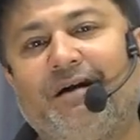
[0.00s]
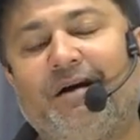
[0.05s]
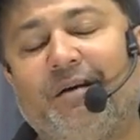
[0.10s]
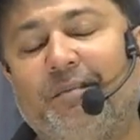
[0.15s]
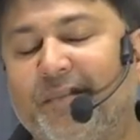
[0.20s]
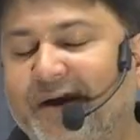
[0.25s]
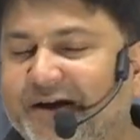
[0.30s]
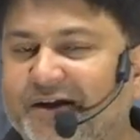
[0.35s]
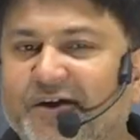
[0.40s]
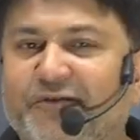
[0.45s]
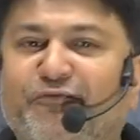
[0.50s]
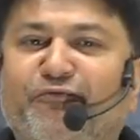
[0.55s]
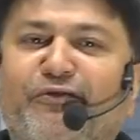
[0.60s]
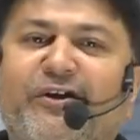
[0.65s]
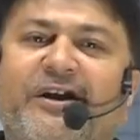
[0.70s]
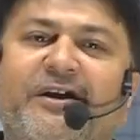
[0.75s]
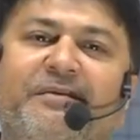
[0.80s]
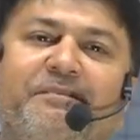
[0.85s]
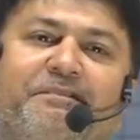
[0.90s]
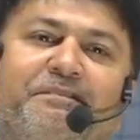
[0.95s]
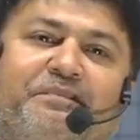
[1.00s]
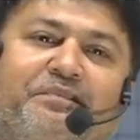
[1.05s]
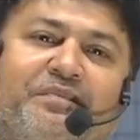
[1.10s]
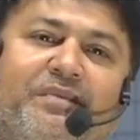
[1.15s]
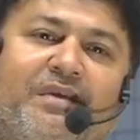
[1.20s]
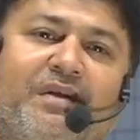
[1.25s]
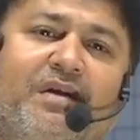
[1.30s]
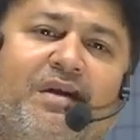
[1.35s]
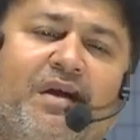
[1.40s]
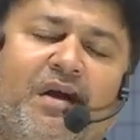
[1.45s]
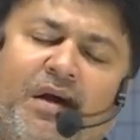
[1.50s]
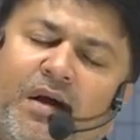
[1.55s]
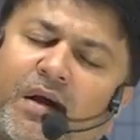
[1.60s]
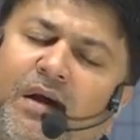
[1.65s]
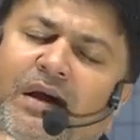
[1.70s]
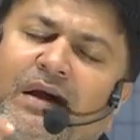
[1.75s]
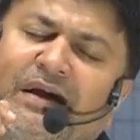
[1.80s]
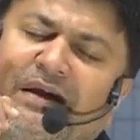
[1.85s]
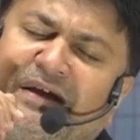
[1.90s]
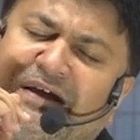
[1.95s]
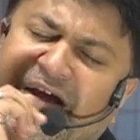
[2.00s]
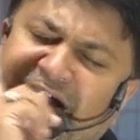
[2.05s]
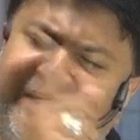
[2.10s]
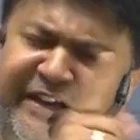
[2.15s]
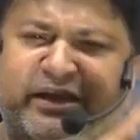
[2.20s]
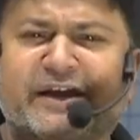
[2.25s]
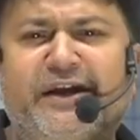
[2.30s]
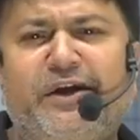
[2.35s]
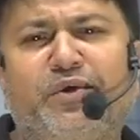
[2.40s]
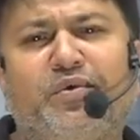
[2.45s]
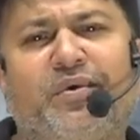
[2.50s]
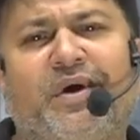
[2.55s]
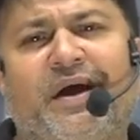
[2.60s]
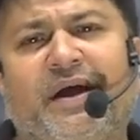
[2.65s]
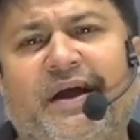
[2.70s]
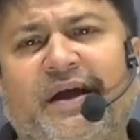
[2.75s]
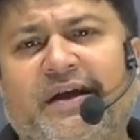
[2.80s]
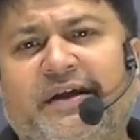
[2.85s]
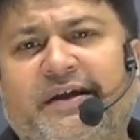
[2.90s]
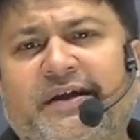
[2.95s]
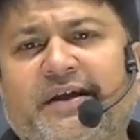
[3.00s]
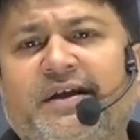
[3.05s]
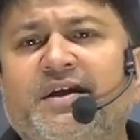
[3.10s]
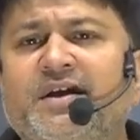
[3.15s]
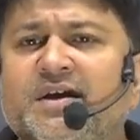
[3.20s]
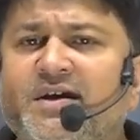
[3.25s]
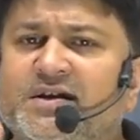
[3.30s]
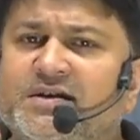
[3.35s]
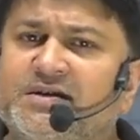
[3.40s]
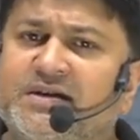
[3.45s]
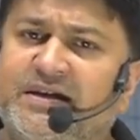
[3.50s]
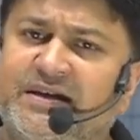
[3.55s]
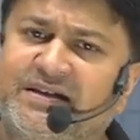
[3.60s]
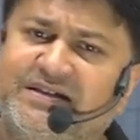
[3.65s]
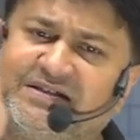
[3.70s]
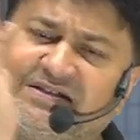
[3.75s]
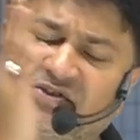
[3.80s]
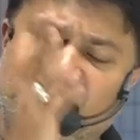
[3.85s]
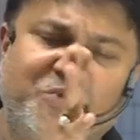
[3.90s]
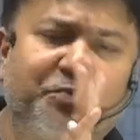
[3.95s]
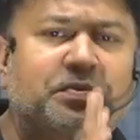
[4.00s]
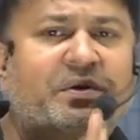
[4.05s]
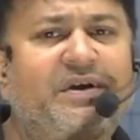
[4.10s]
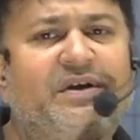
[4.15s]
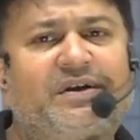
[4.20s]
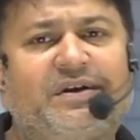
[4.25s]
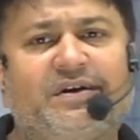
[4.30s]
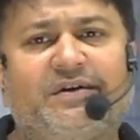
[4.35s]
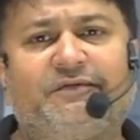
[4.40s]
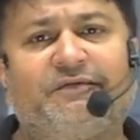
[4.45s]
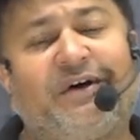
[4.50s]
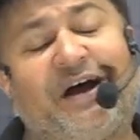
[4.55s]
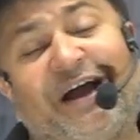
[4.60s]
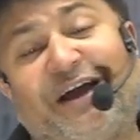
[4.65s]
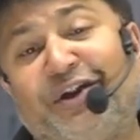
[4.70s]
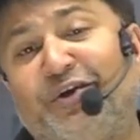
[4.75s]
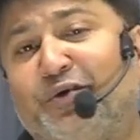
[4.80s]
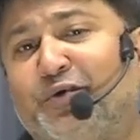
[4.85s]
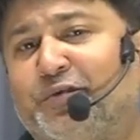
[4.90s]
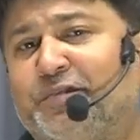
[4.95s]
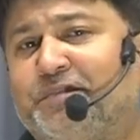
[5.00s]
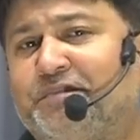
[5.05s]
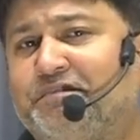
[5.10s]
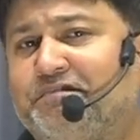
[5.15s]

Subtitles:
My dear friend, getting into IIT is super tough, I know.